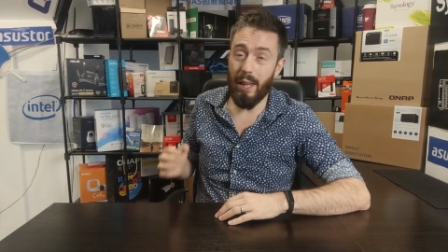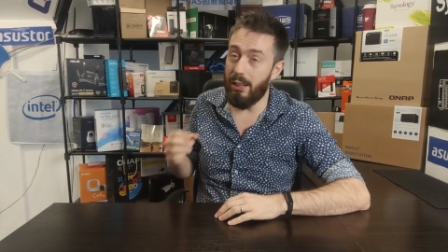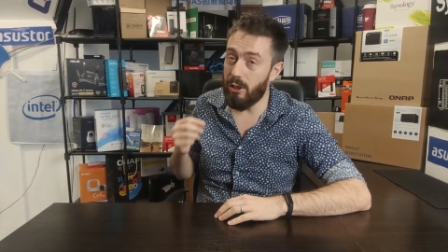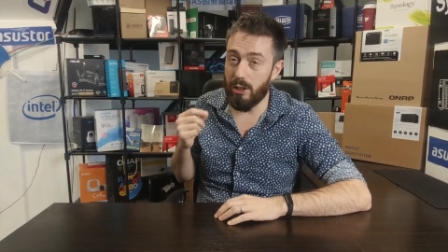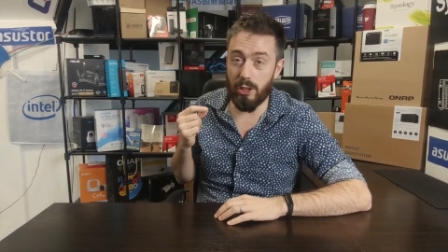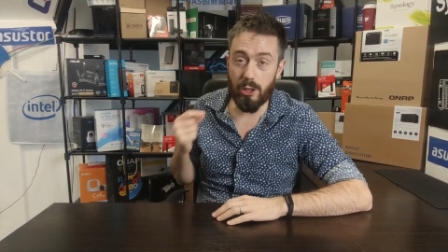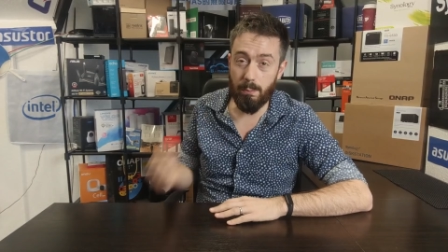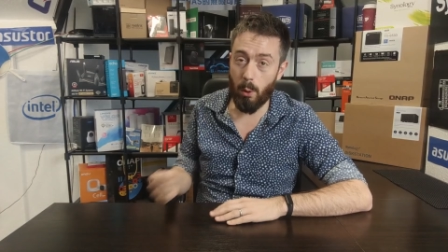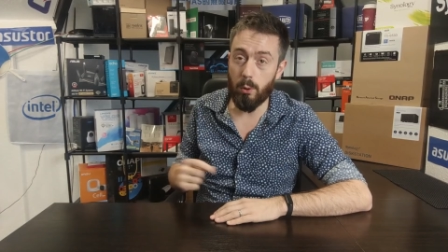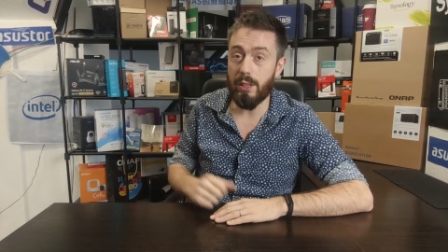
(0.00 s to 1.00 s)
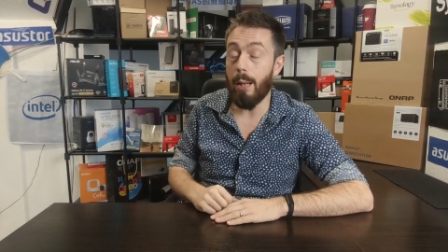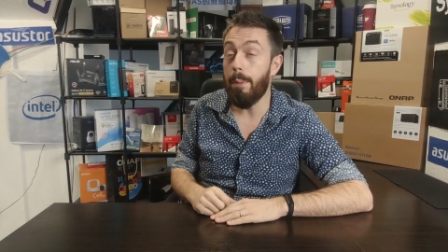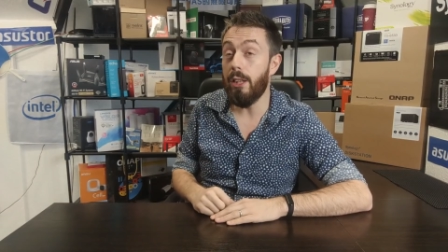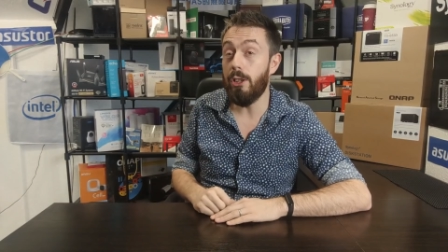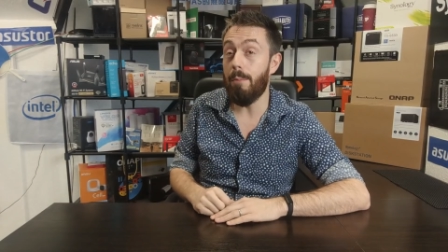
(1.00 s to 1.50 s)
it's just a small
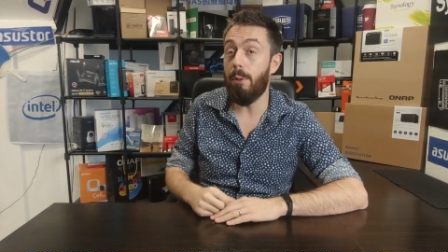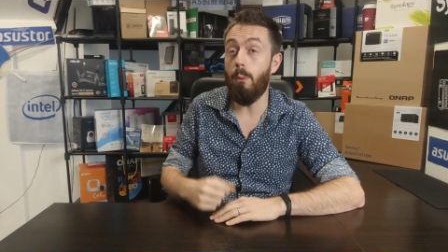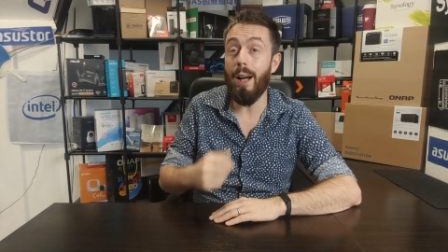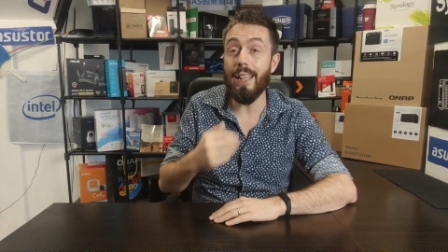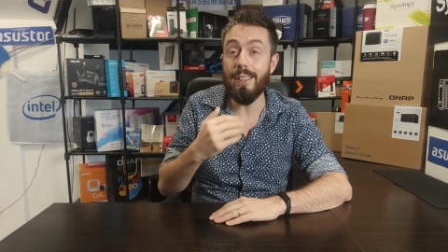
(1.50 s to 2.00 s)
skip and a jump away.